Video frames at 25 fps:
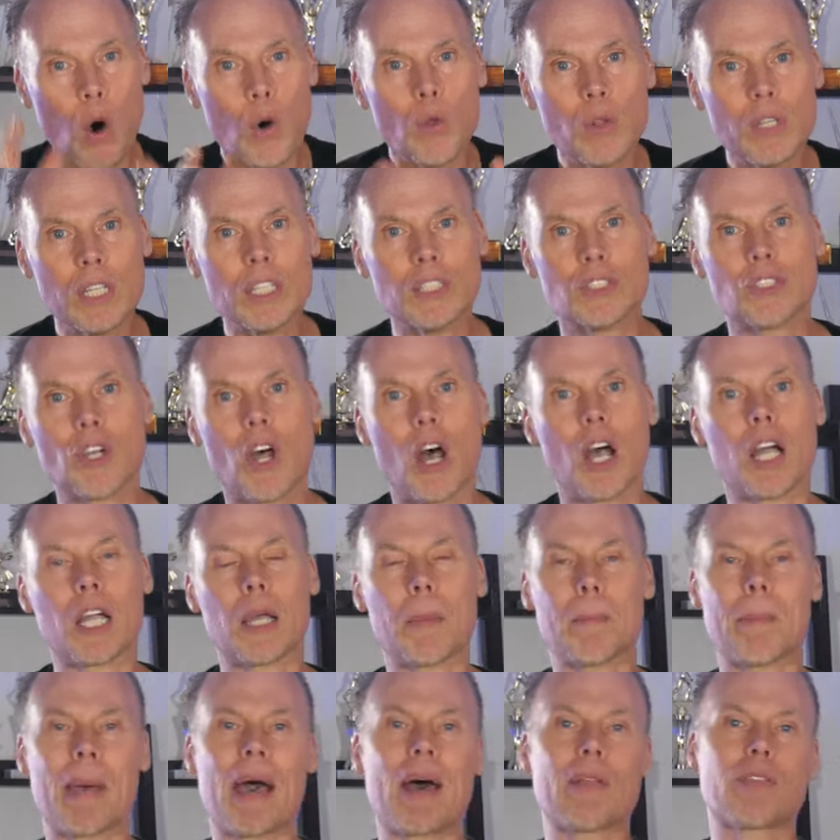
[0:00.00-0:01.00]
only talk
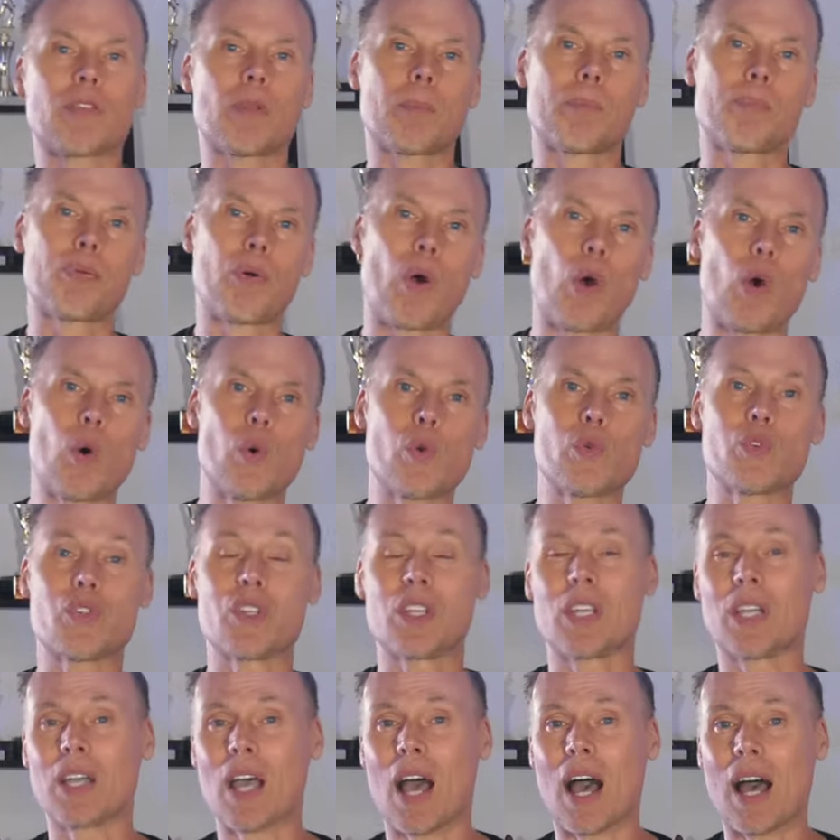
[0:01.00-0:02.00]
about the pros
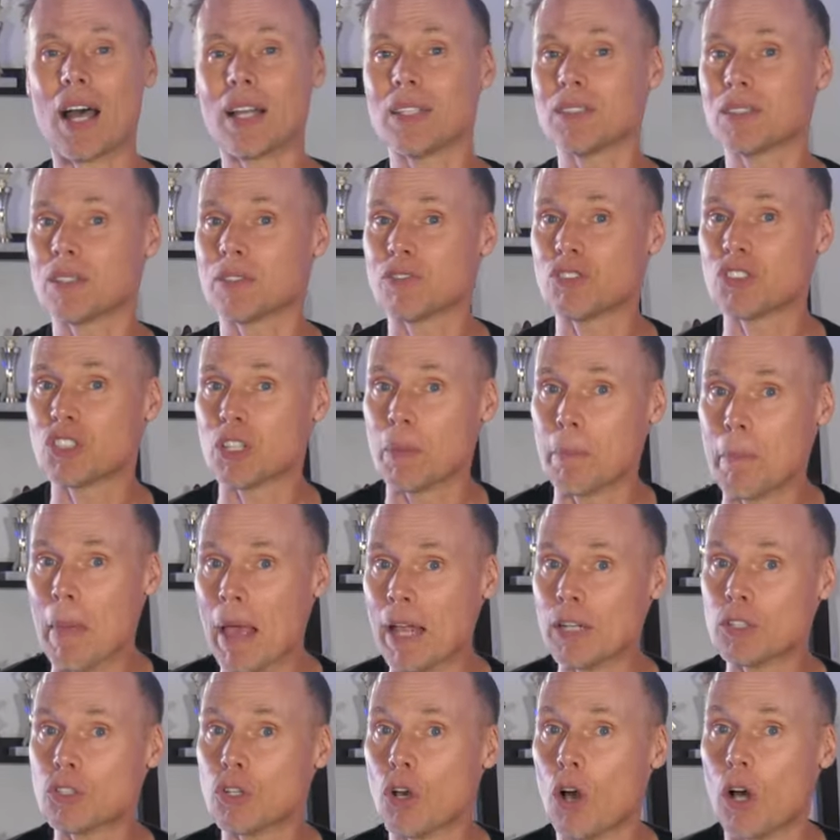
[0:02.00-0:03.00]
and cons of
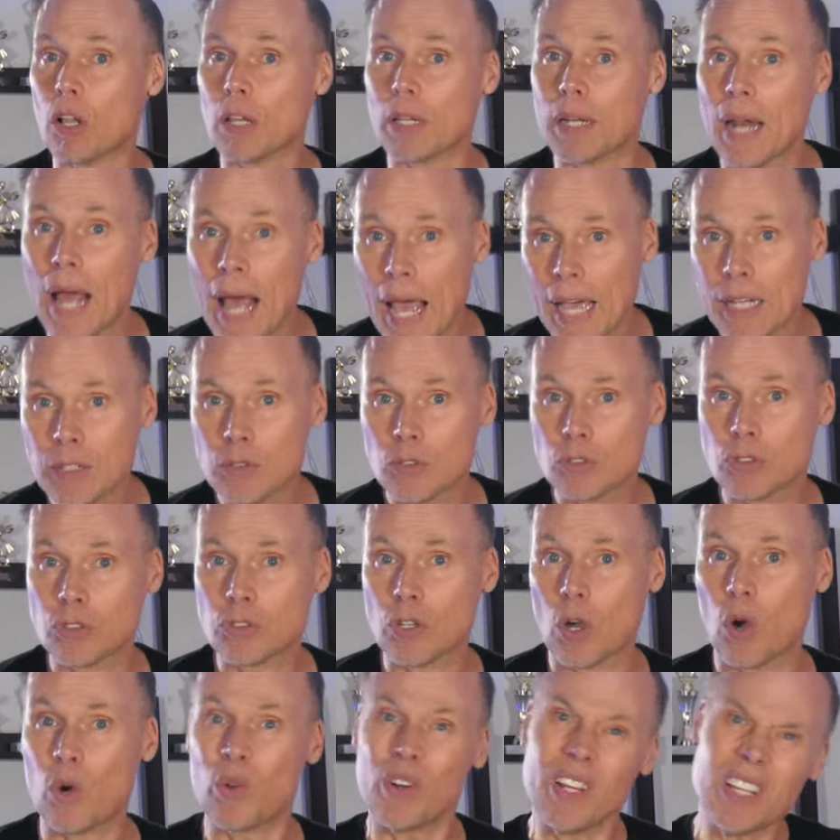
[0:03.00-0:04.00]
Cement All and
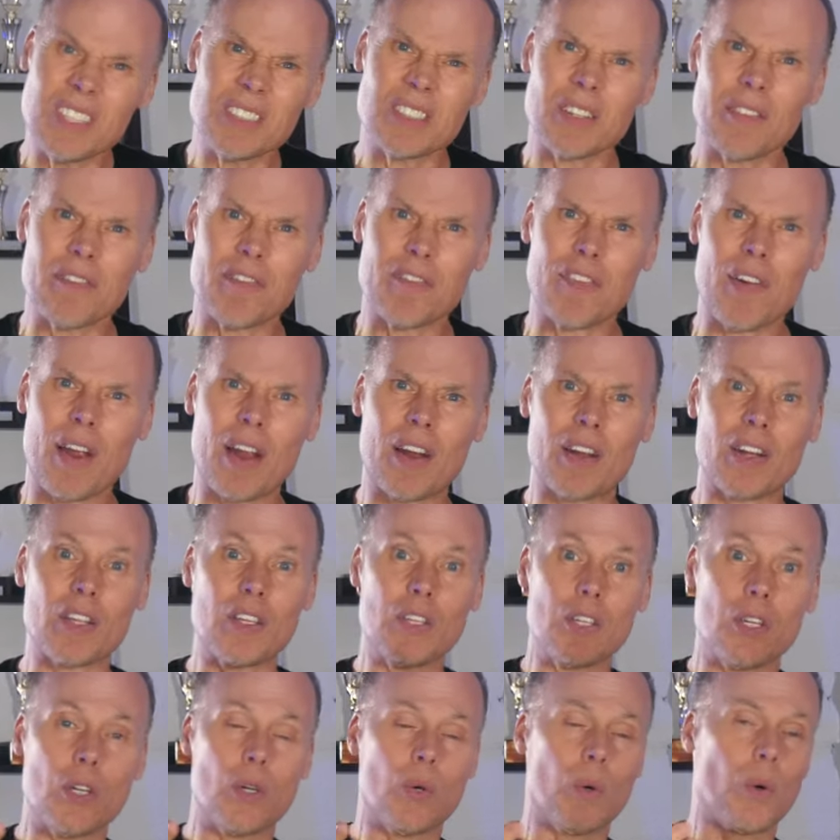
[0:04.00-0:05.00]
Hydrostone isn't fair to
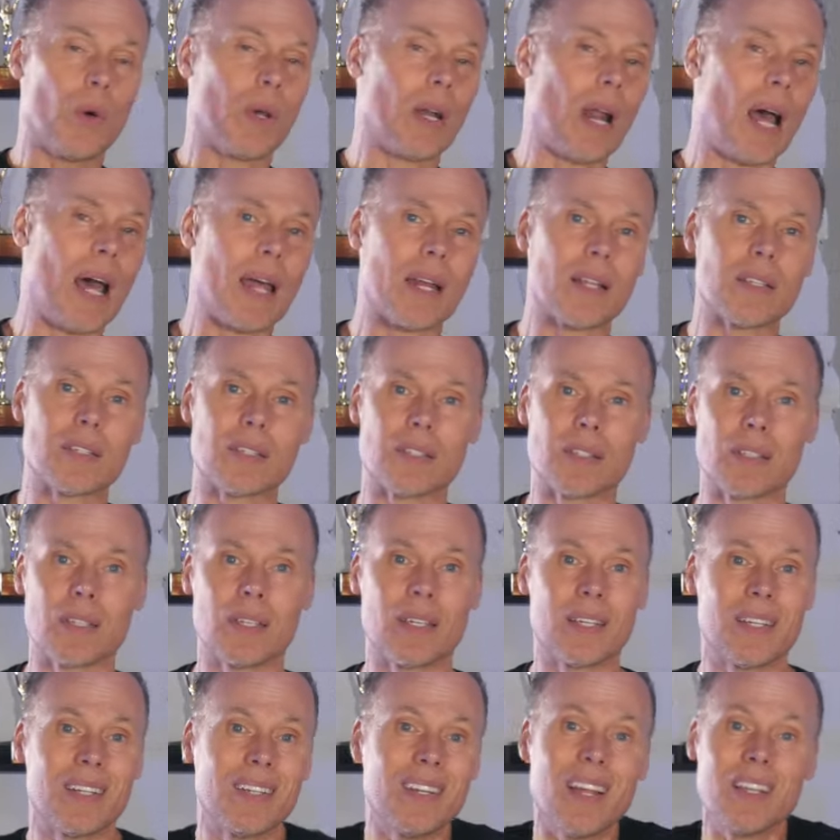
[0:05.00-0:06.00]
you, and
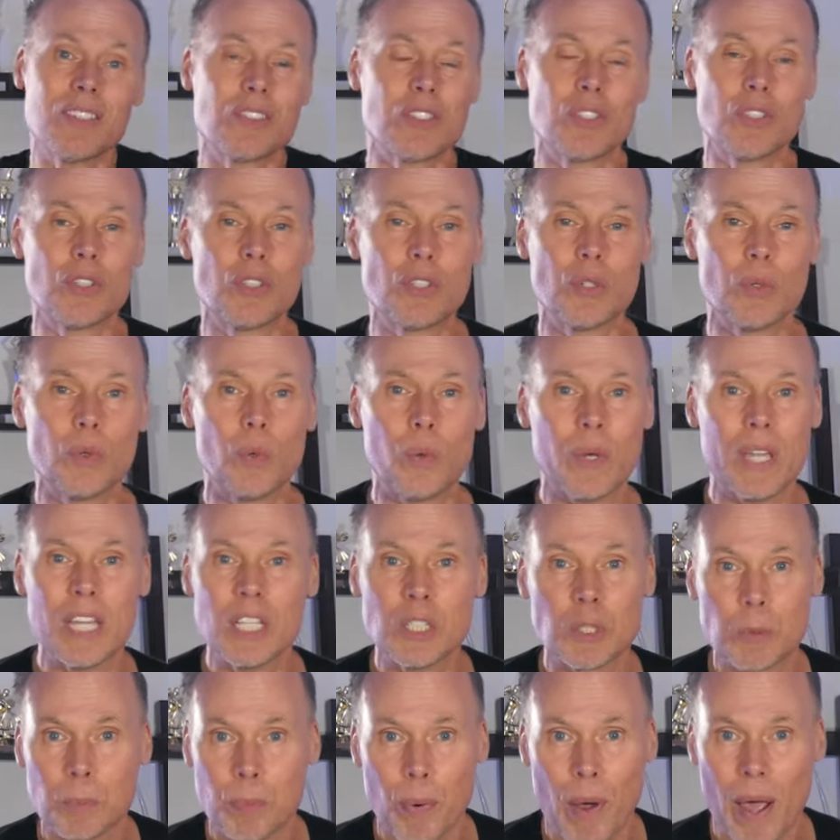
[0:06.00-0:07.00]
honestly, it doesn't do
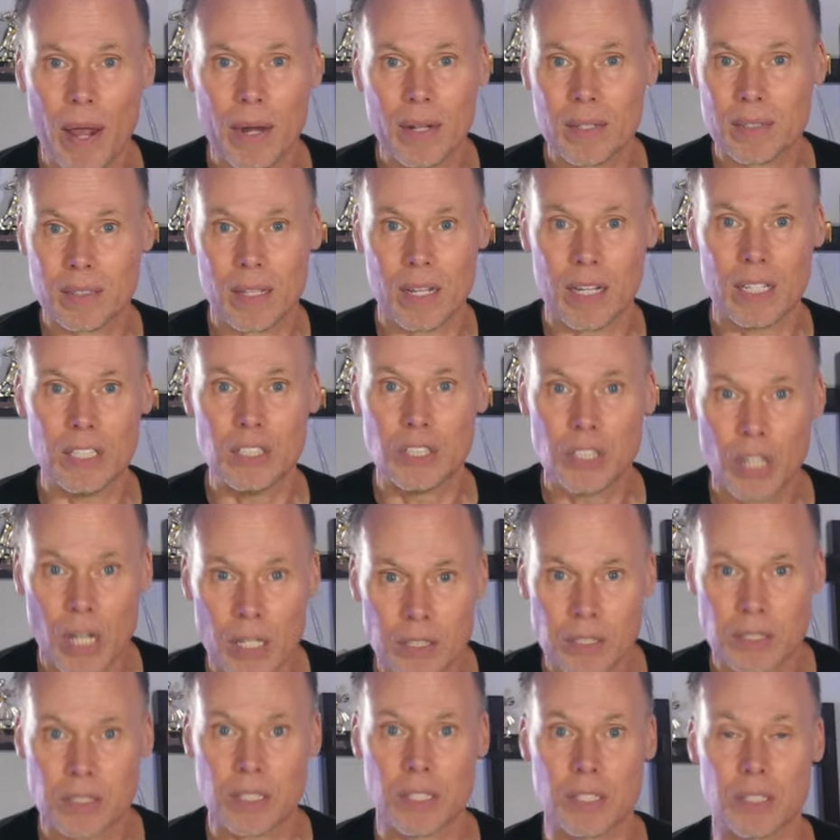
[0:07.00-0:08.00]
each product any
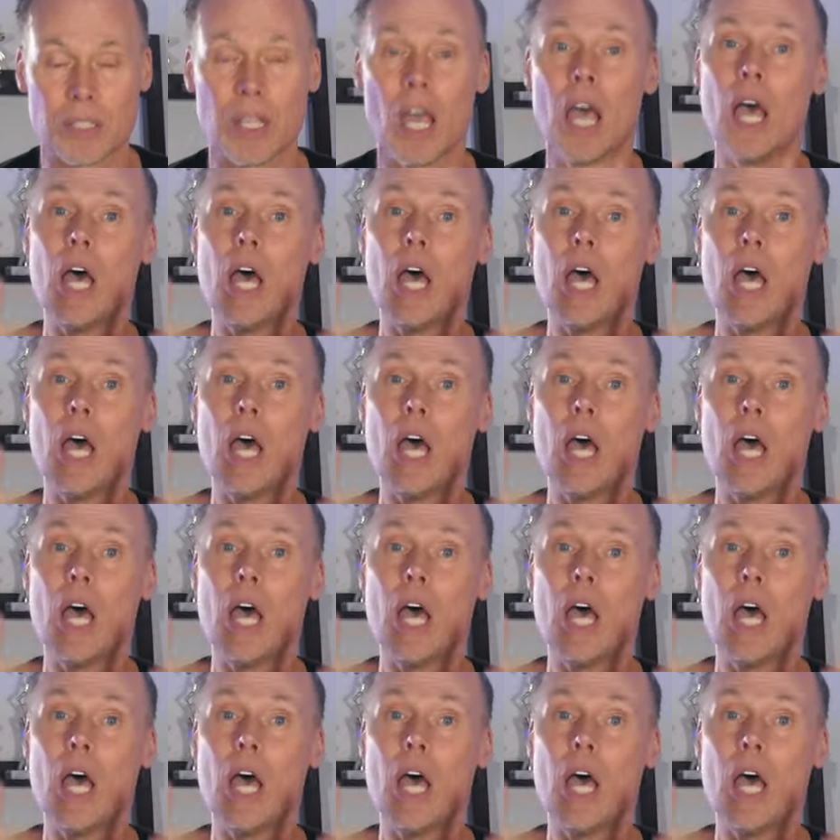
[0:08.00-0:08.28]
justice.